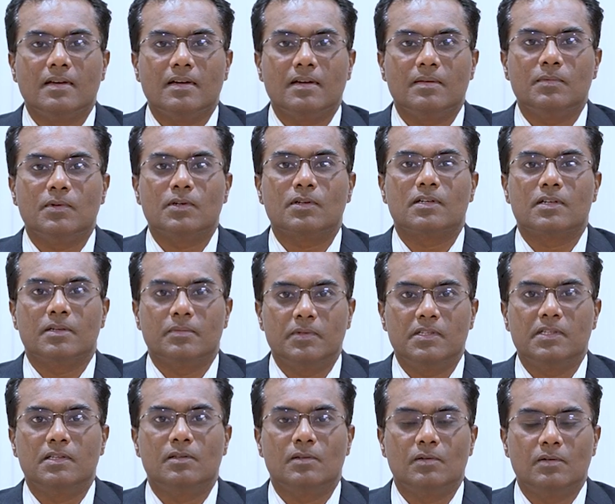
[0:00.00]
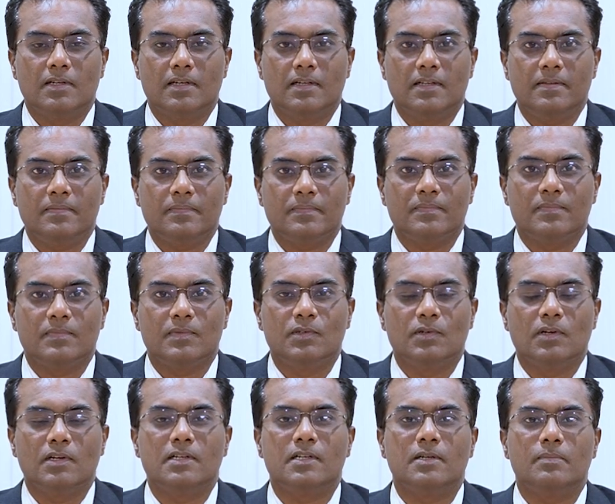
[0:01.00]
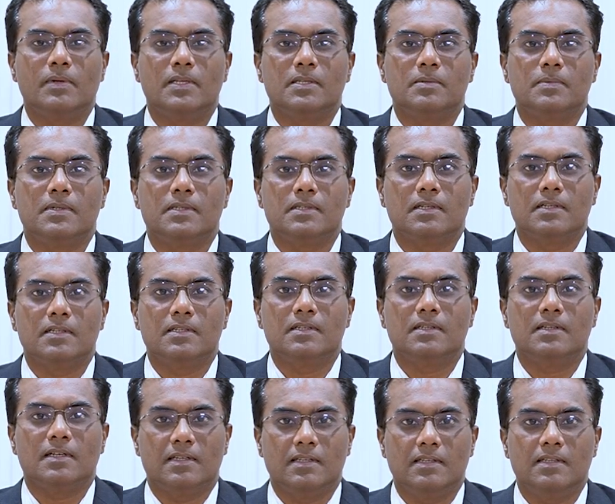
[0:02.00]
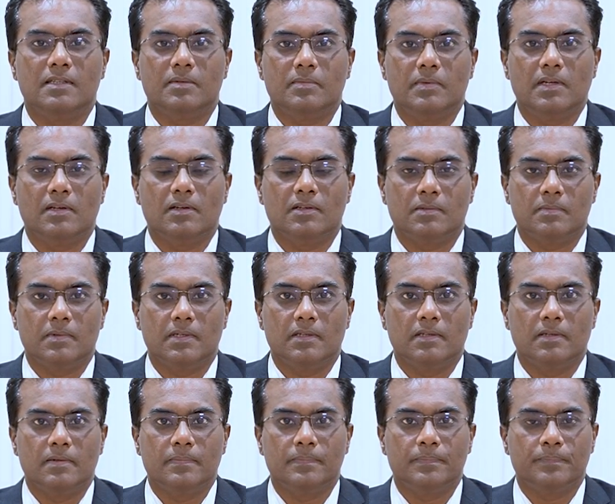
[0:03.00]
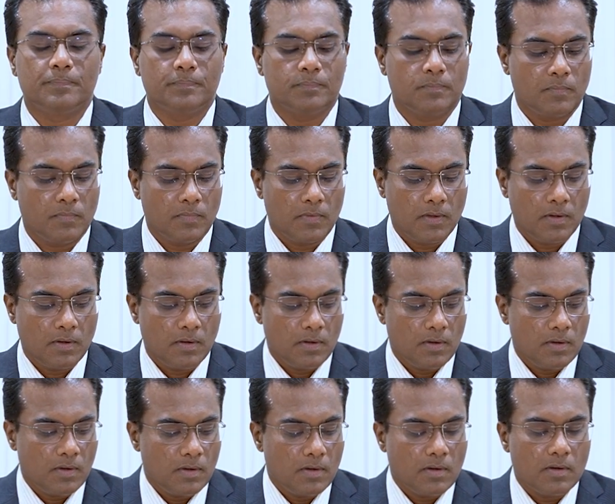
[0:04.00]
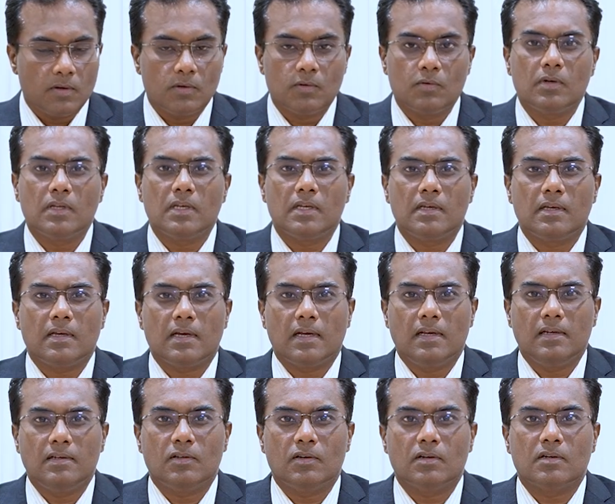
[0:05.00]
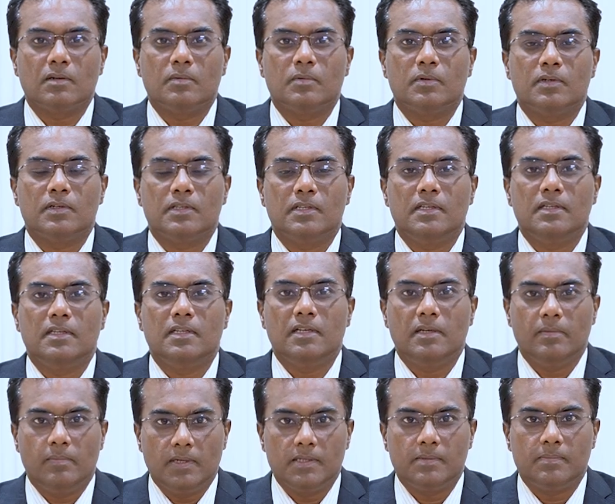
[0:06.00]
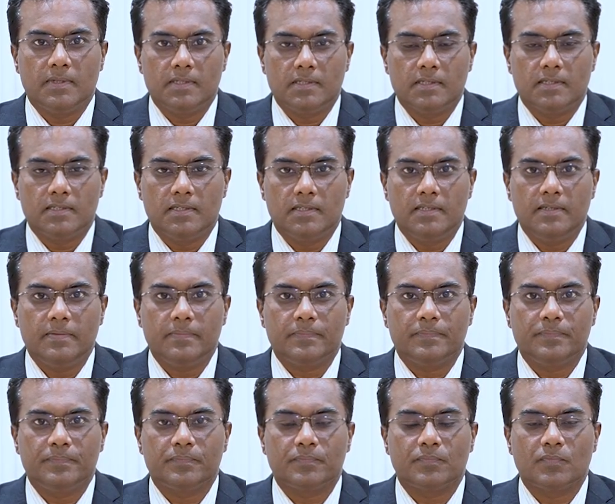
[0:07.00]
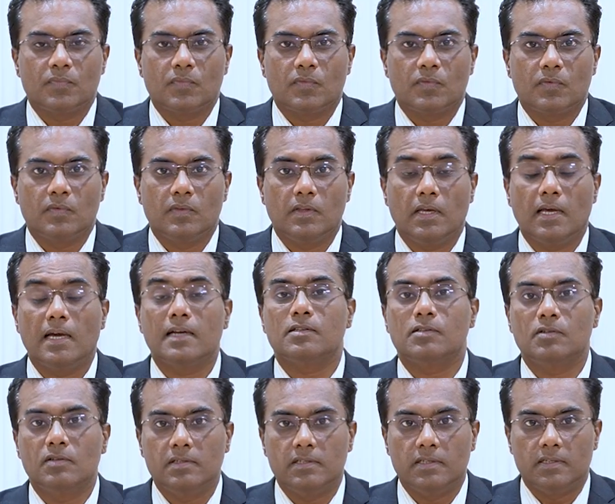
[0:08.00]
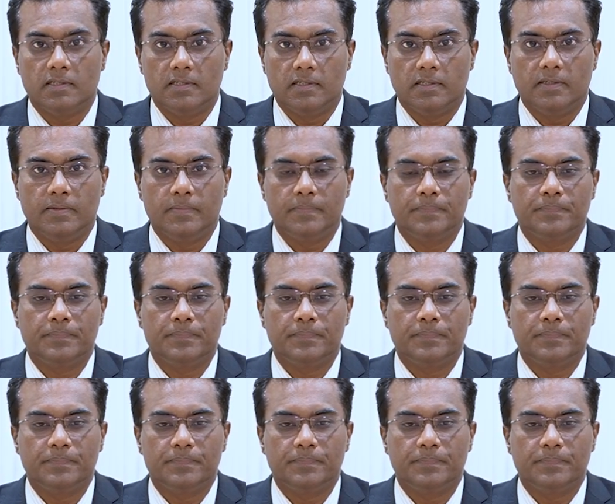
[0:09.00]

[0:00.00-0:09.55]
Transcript: I'm Dr. Abhijeet Lonari, Joint Replacement Surgeon, Aditya Birla Hospital. Today I'll talk about the knee replacement surgery, the actual surgery.